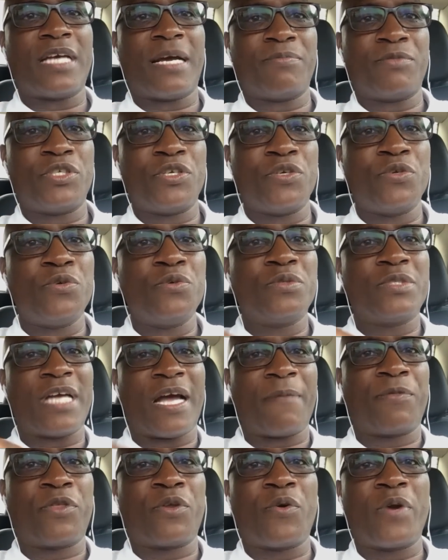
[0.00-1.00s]
top 2,
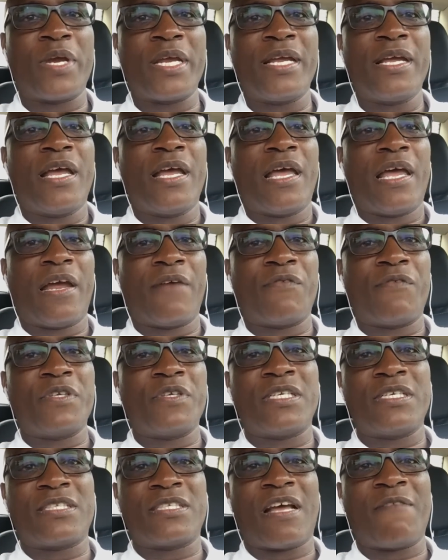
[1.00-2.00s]
top 3 ever
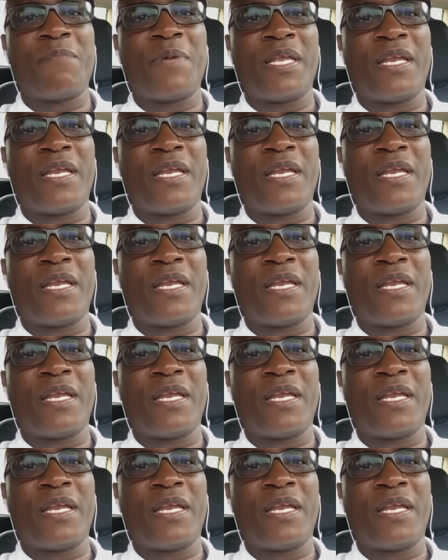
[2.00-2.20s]
since I've